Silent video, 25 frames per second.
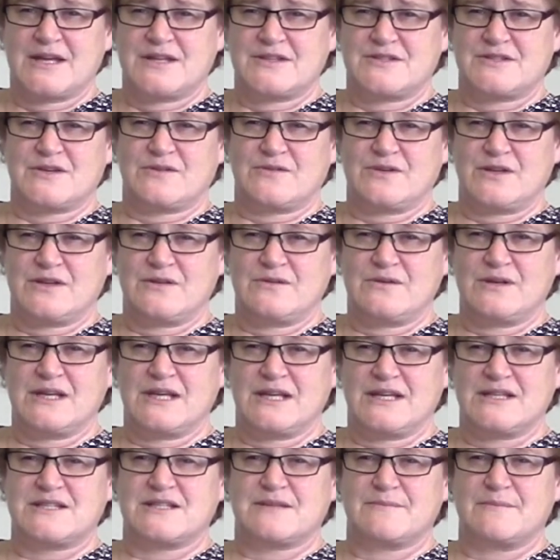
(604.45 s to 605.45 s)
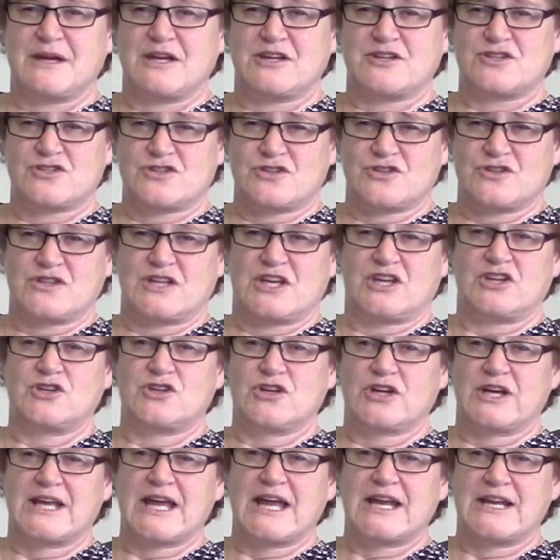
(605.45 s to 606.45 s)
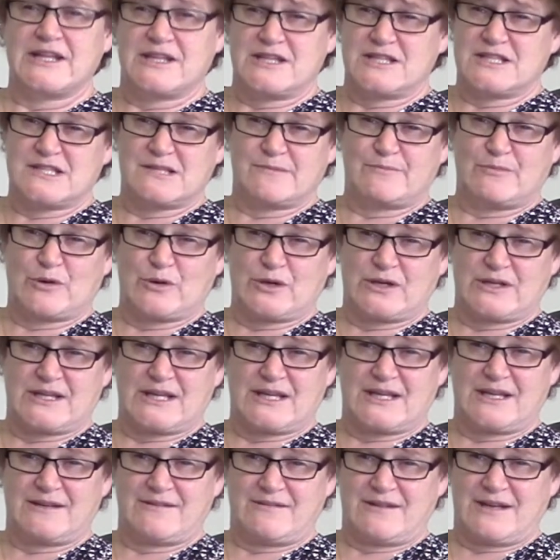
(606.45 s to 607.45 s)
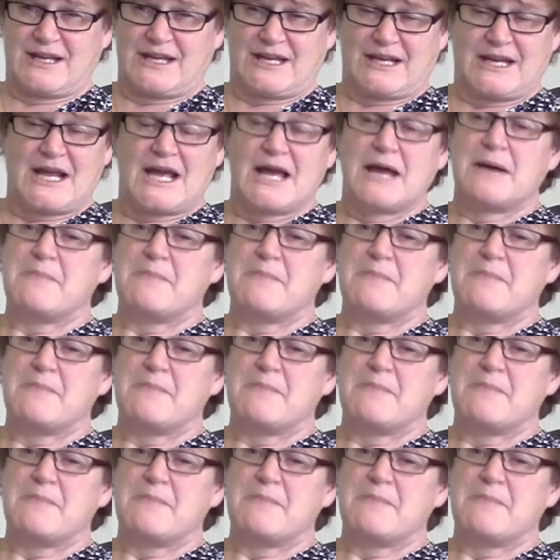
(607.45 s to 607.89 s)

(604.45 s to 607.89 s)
So you need to make sure that you're getting the support that you need.